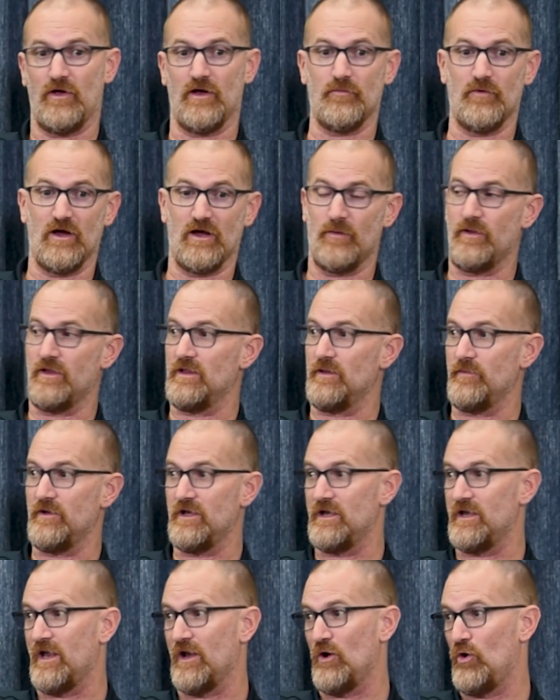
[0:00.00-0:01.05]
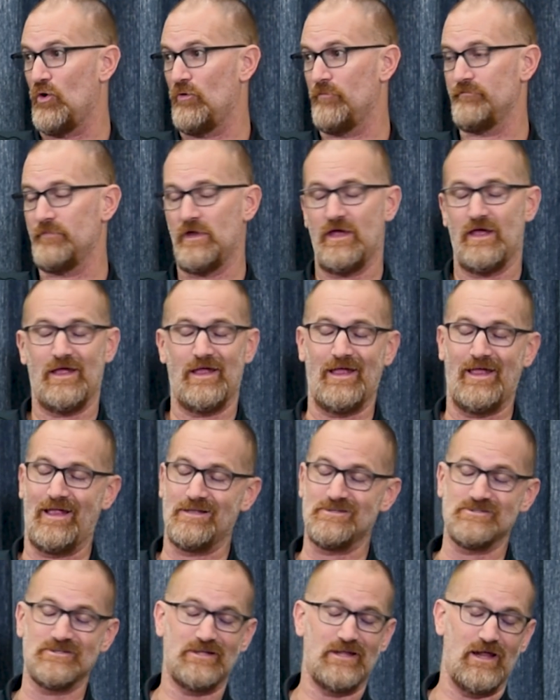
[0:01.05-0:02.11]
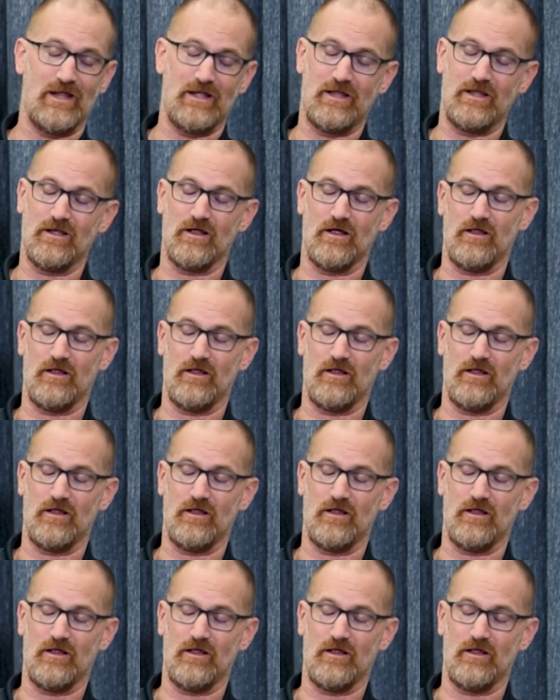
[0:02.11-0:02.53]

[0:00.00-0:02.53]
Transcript: I'd recommend limiting it at home, educating